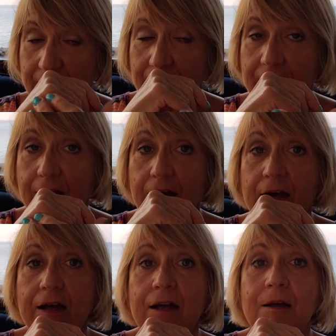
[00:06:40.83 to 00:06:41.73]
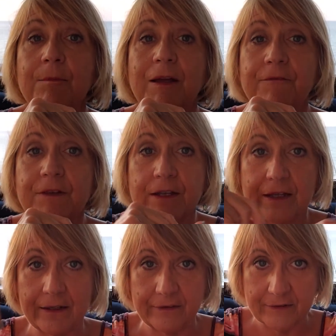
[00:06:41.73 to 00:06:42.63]
and all my
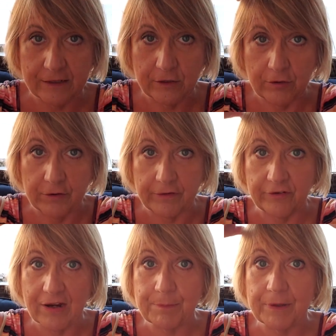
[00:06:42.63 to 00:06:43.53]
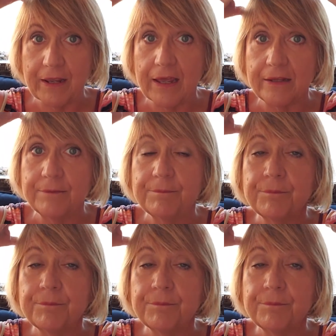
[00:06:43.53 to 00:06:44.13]
feelings. Then you go to the top of the head.